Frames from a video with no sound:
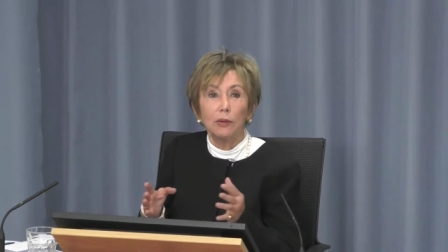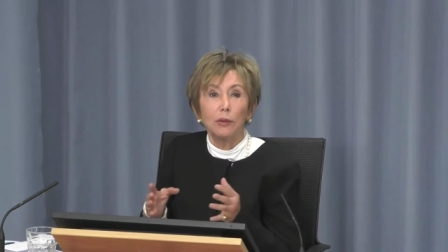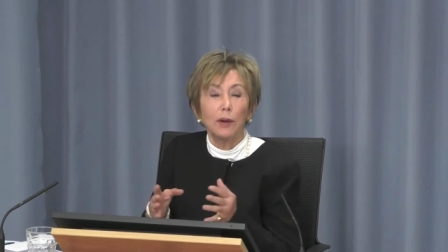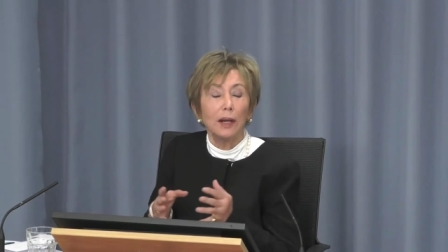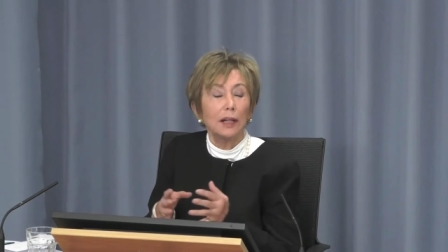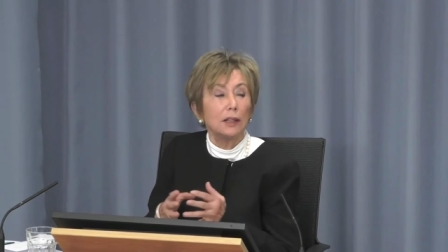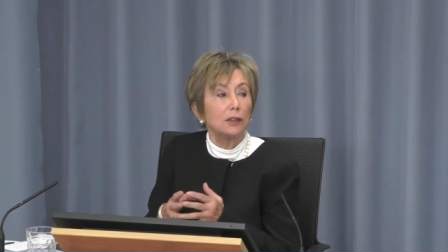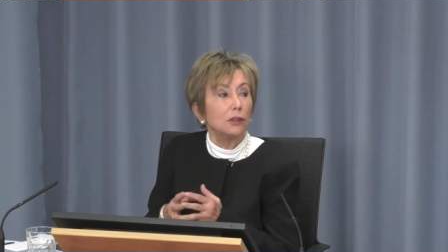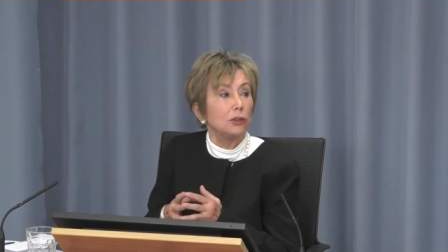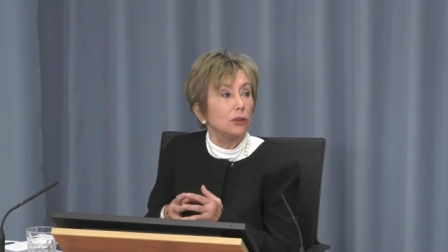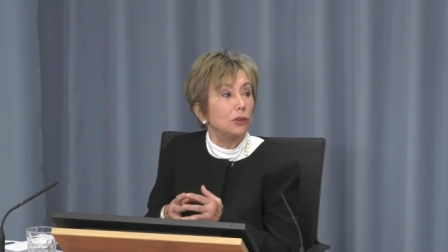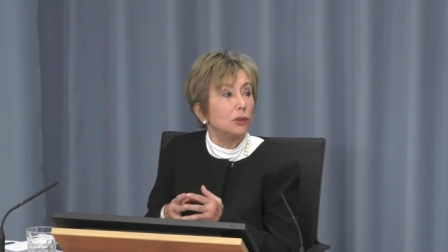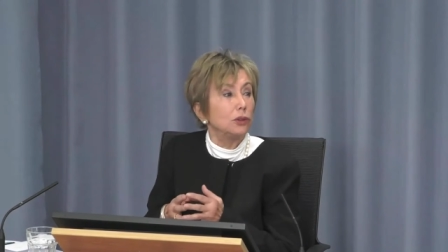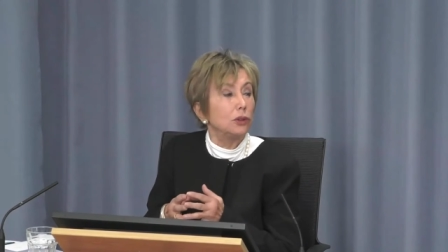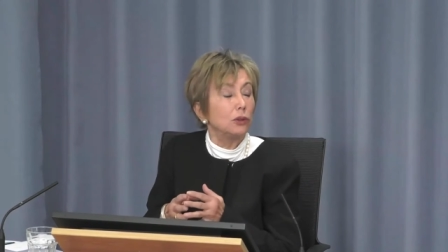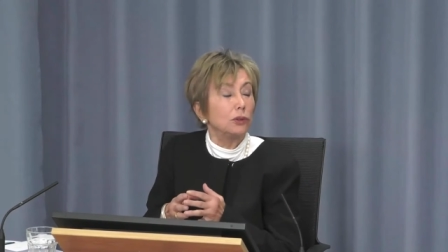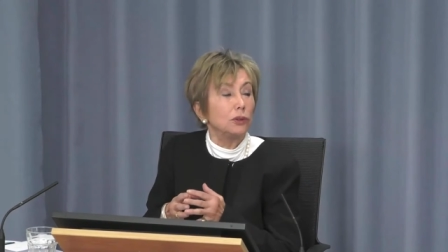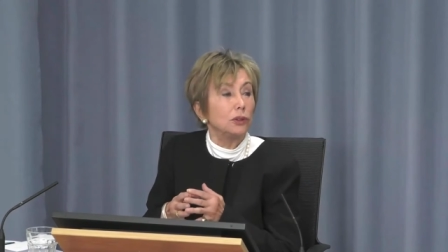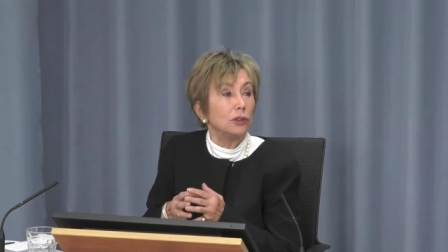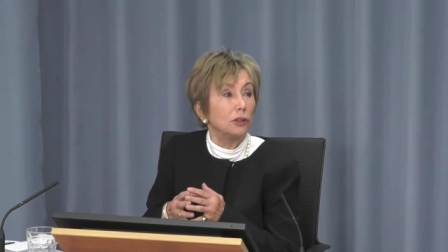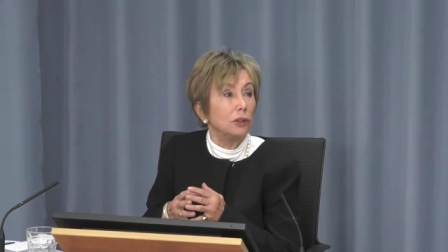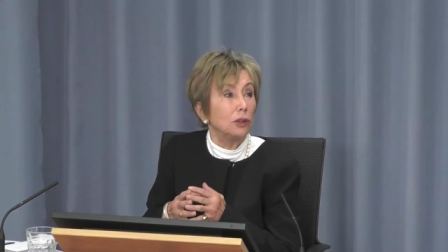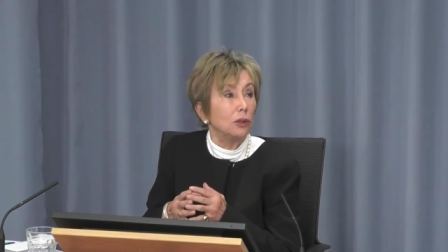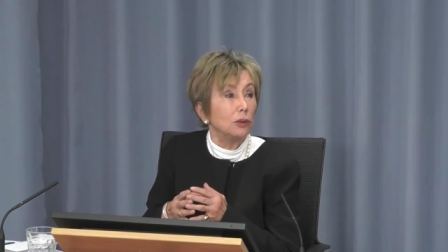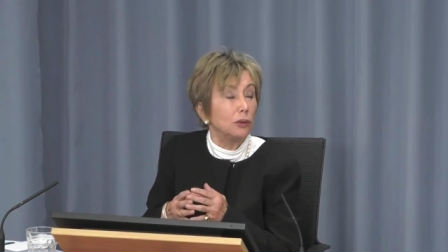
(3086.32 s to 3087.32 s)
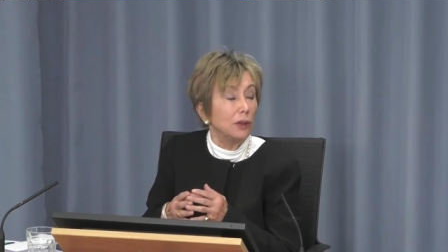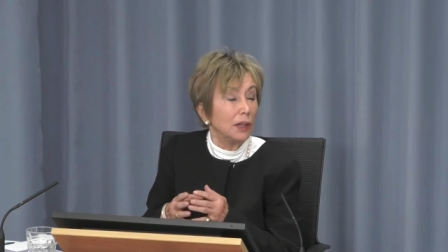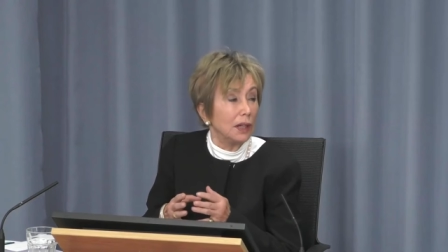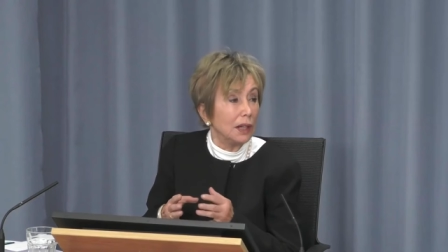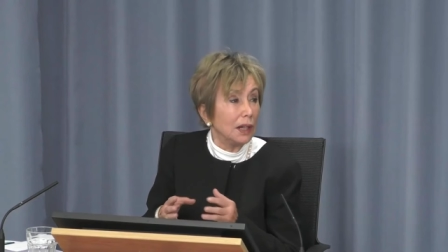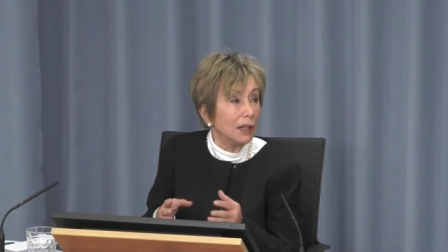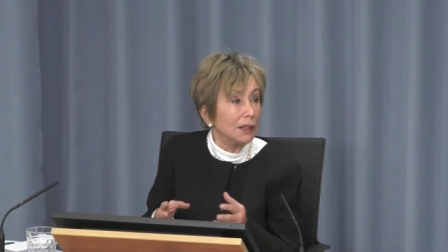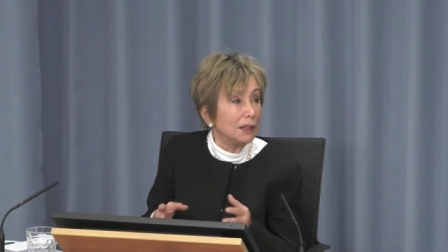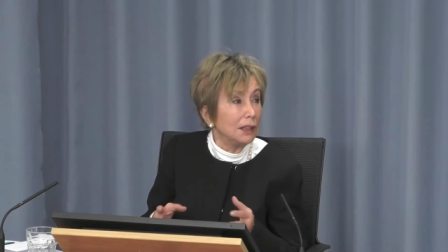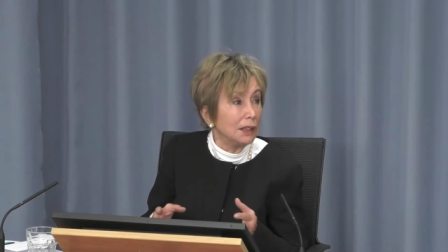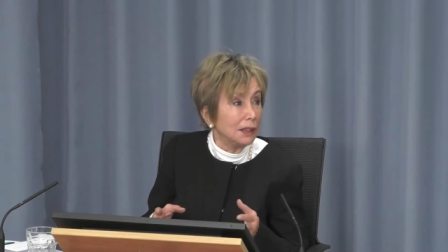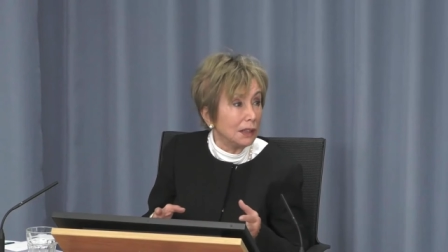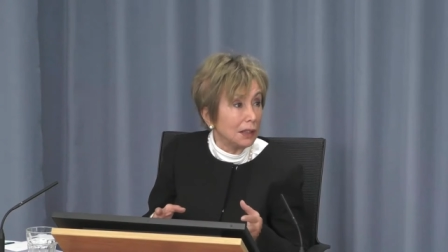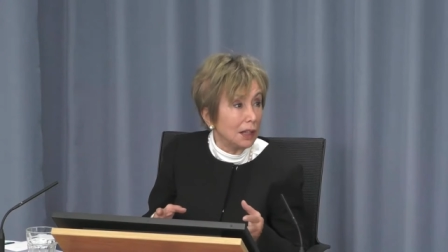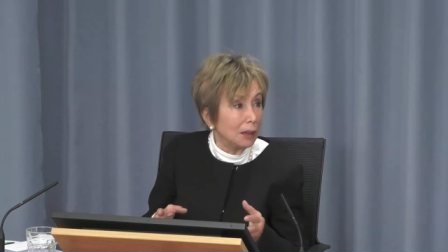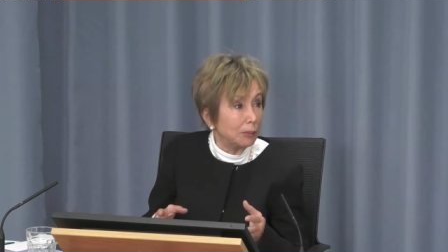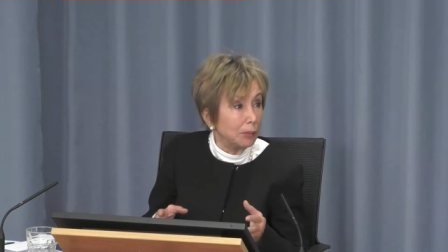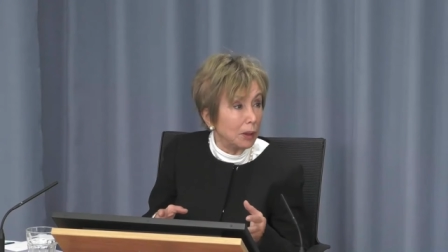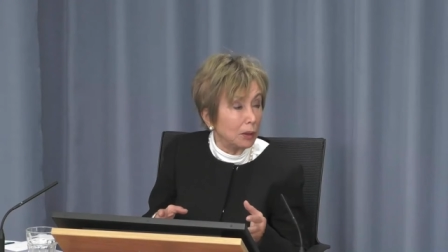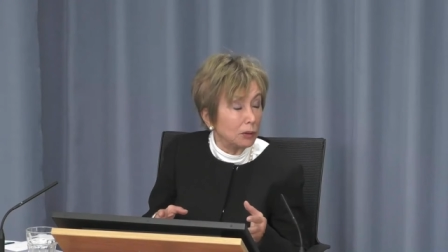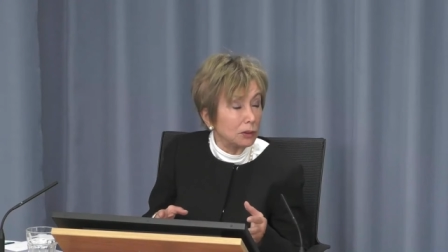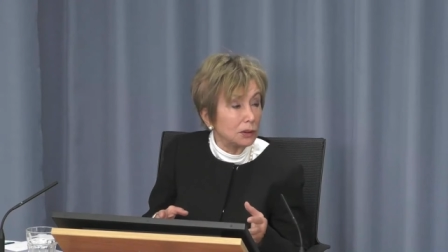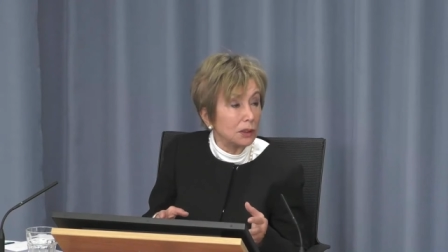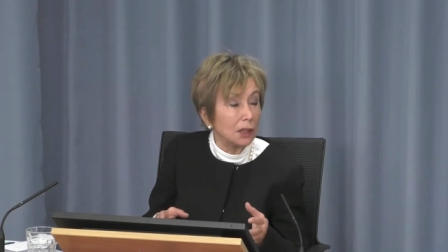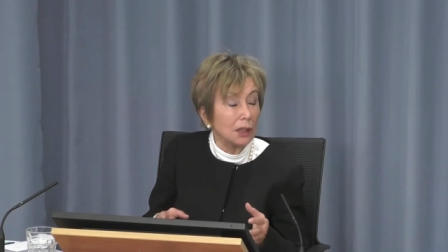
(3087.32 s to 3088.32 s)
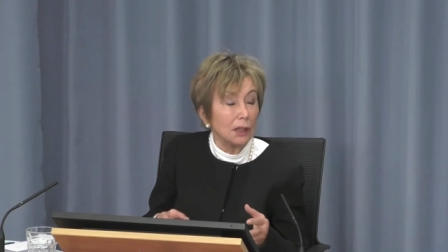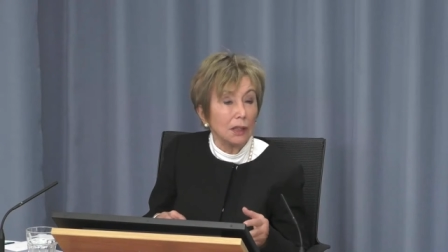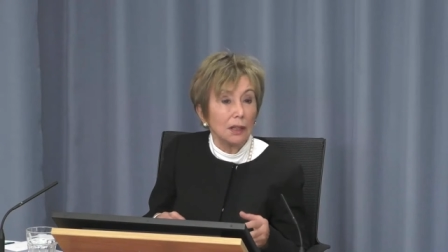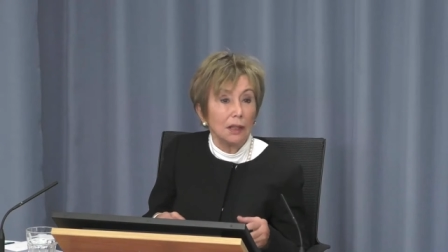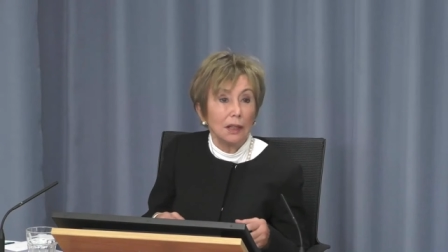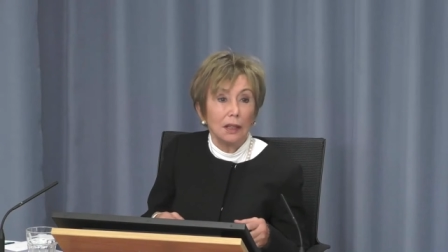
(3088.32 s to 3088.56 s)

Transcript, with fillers: where well, you don't know anything about